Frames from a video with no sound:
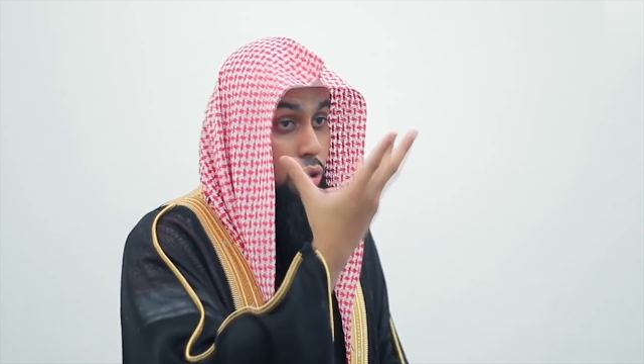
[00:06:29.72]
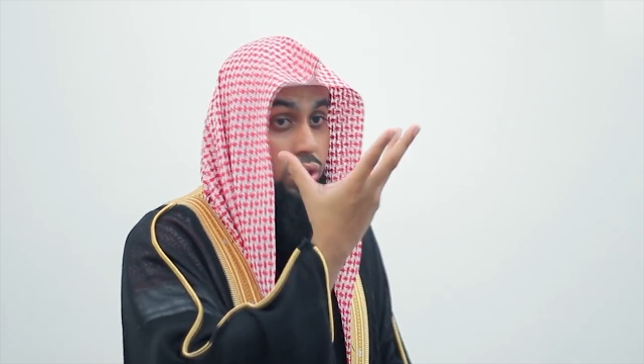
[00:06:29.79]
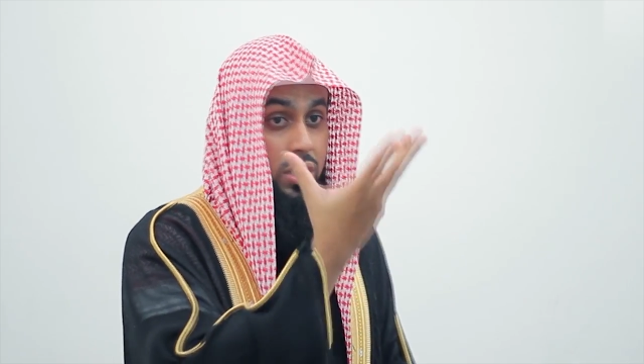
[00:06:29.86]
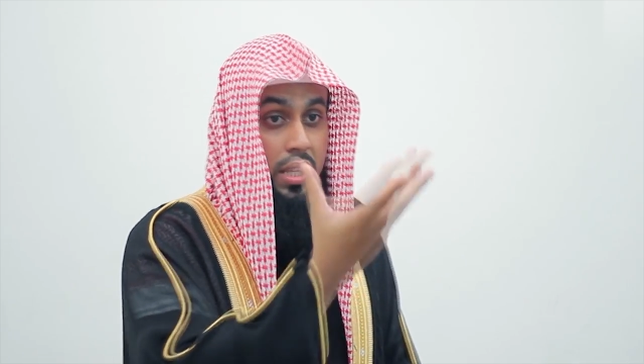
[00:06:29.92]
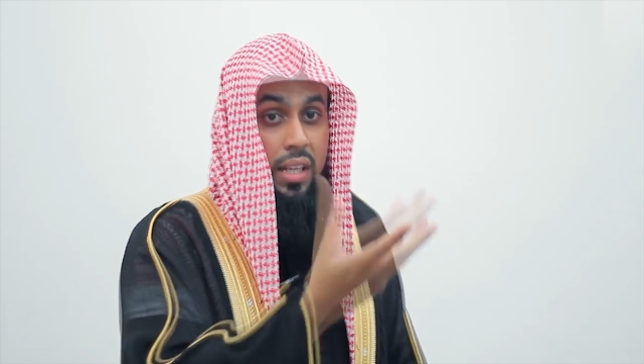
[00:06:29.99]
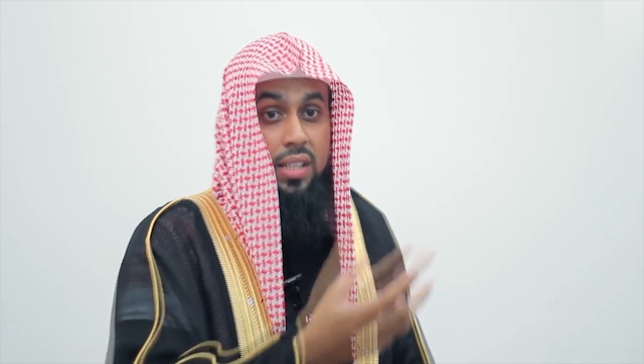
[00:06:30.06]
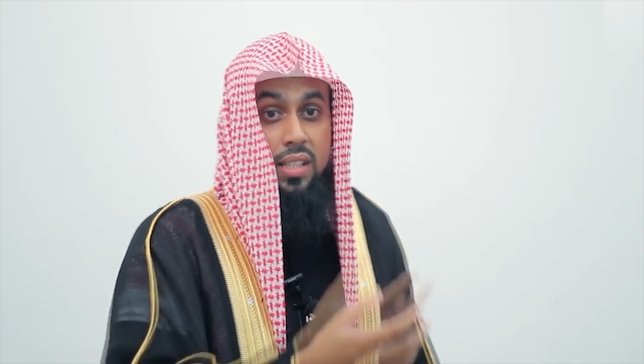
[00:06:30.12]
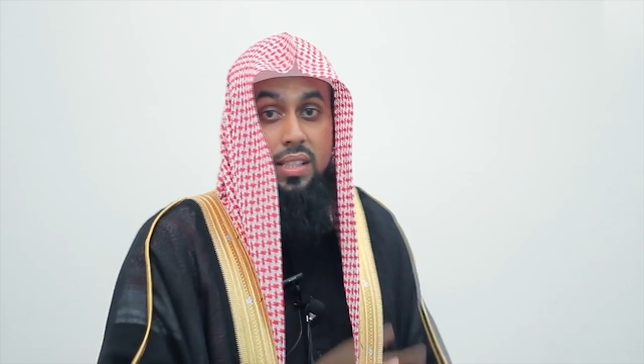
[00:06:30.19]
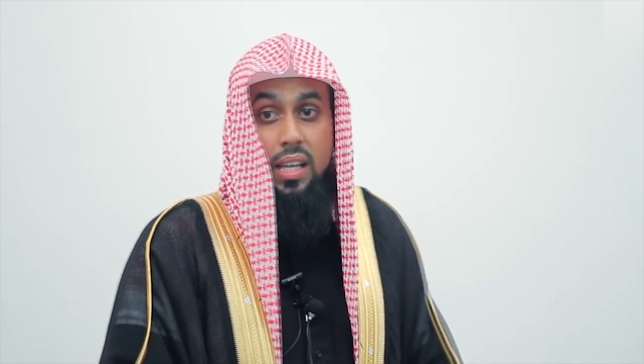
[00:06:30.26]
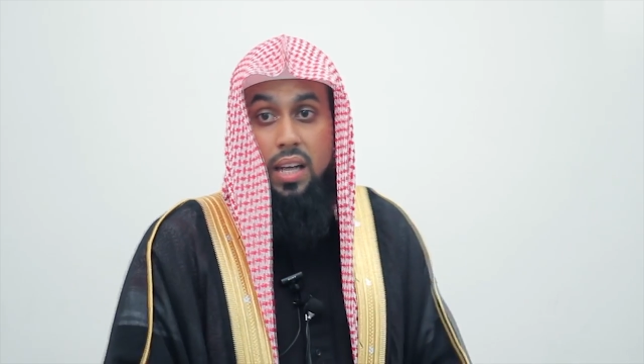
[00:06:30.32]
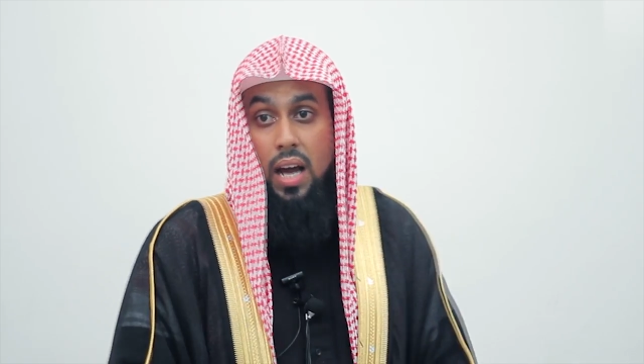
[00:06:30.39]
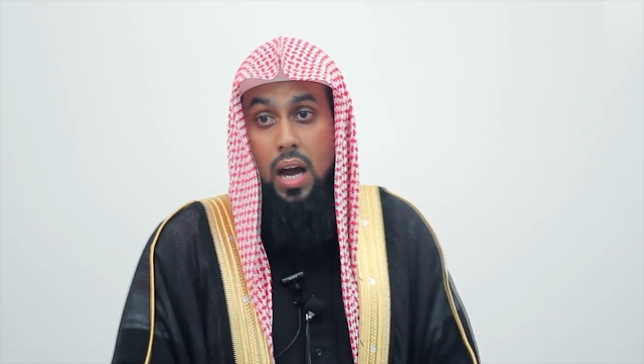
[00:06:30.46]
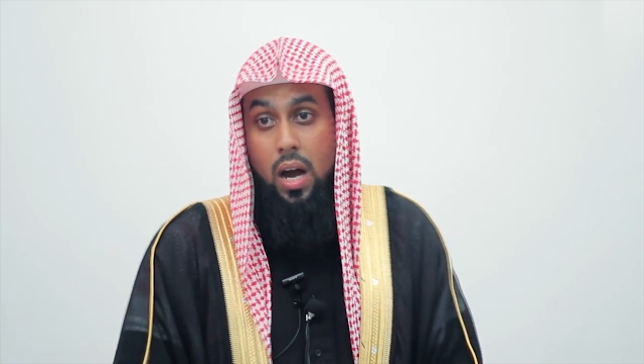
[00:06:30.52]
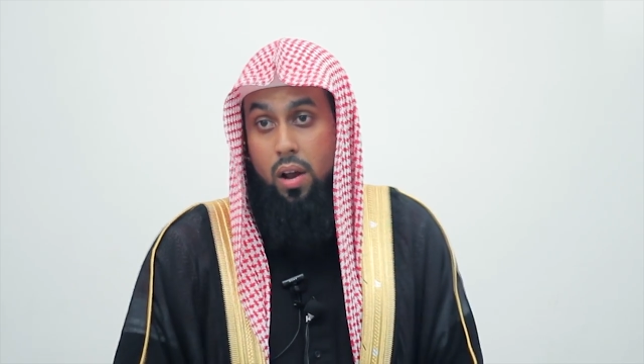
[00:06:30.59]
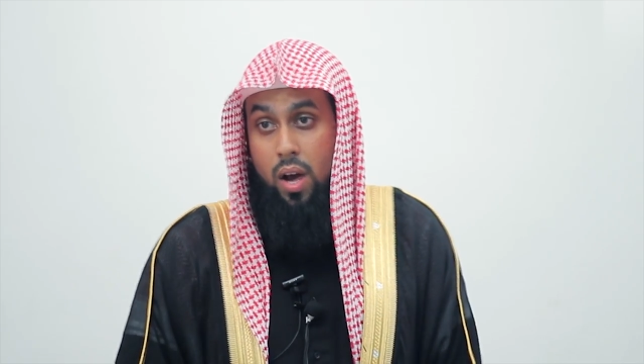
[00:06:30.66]
those things that
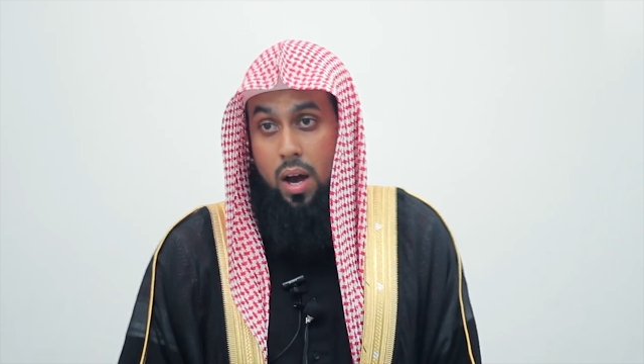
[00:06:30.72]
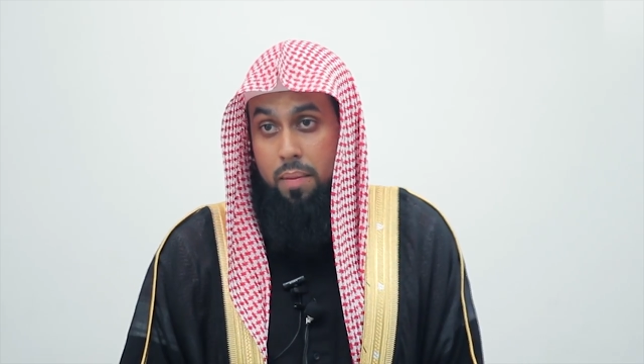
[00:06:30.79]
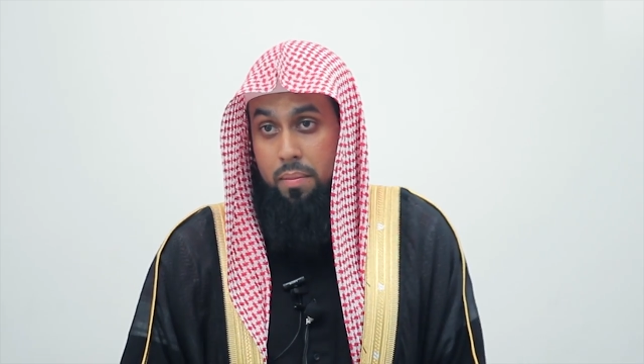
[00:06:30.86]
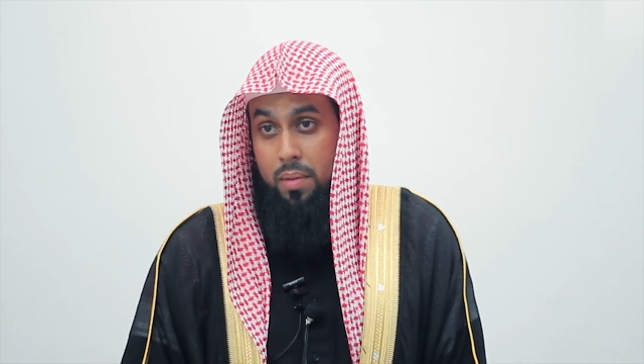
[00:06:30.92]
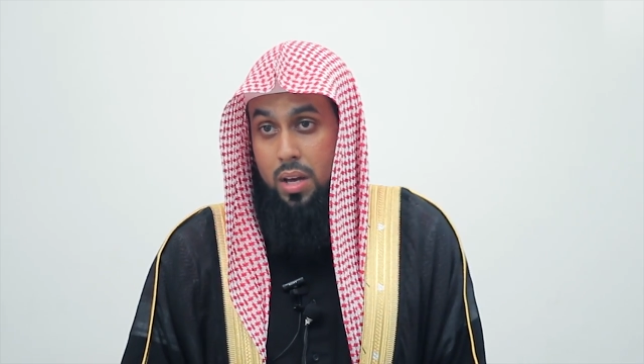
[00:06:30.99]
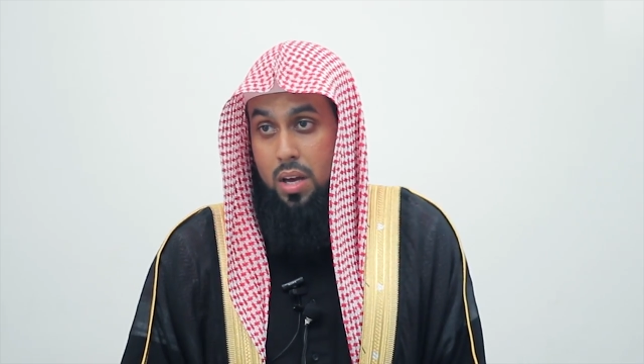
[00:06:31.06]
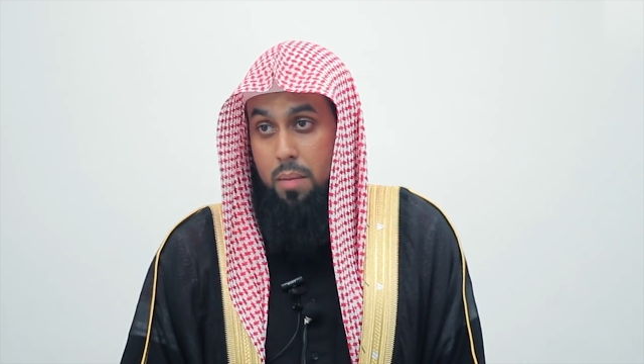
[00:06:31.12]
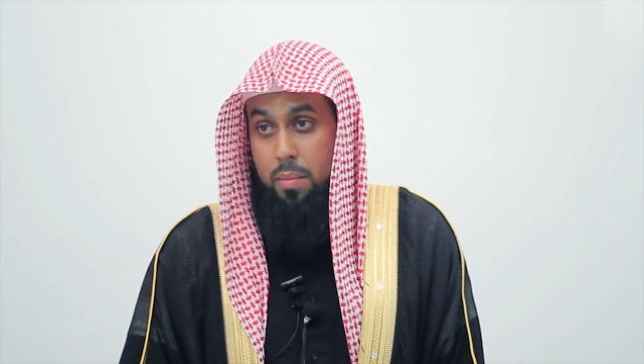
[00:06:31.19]
are haram.